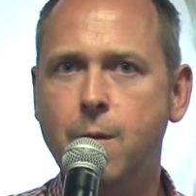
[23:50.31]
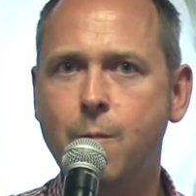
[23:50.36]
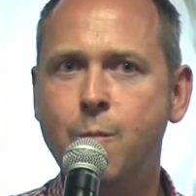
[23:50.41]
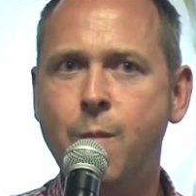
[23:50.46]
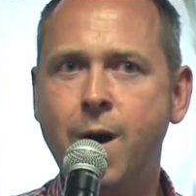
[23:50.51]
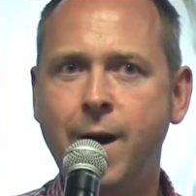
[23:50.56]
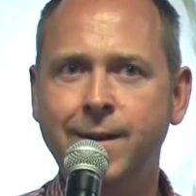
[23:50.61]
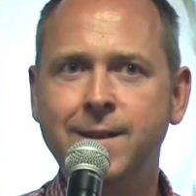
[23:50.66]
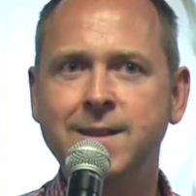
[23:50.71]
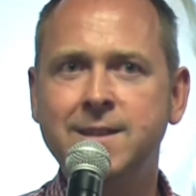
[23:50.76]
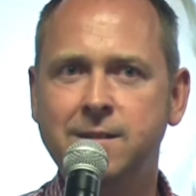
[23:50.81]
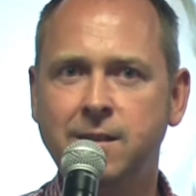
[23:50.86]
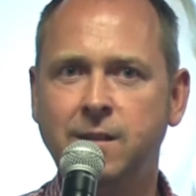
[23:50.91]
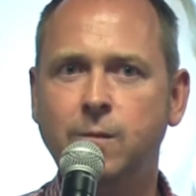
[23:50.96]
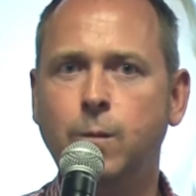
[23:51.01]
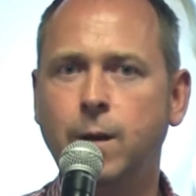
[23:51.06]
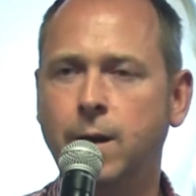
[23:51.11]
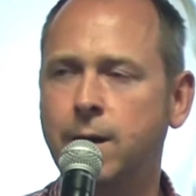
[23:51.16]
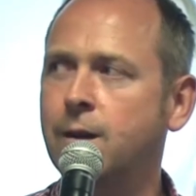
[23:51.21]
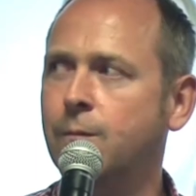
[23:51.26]
mine is the
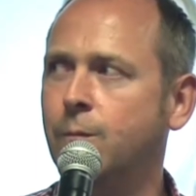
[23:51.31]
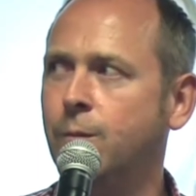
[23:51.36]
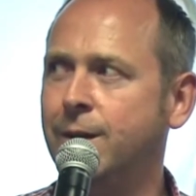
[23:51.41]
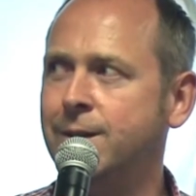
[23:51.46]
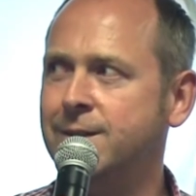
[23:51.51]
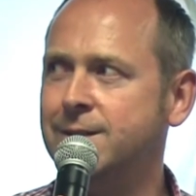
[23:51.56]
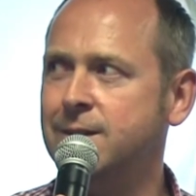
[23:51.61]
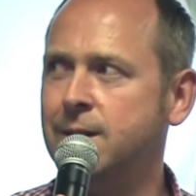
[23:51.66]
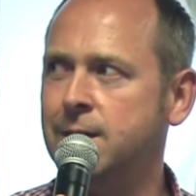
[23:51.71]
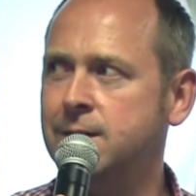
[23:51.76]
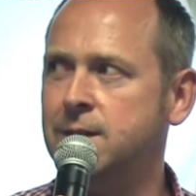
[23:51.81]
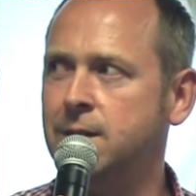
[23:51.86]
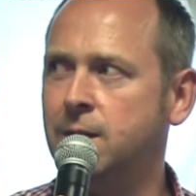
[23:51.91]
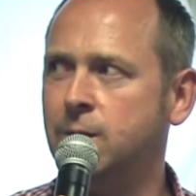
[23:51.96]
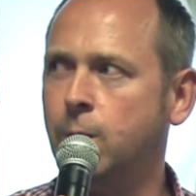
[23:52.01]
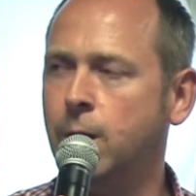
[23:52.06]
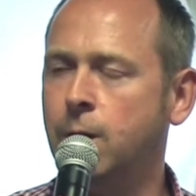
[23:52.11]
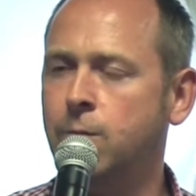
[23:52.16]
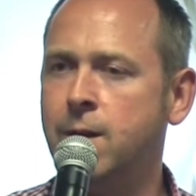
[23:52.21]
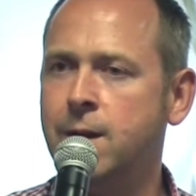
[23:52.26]
other way up. Is the
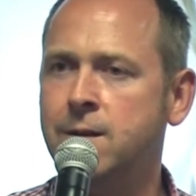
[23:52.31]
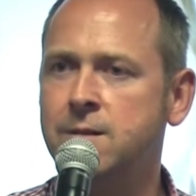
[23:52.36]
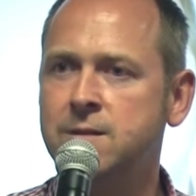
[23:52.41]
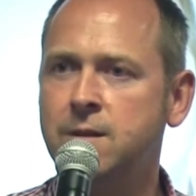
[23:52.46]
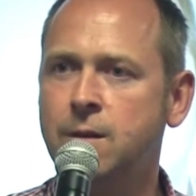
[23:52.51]
other way around.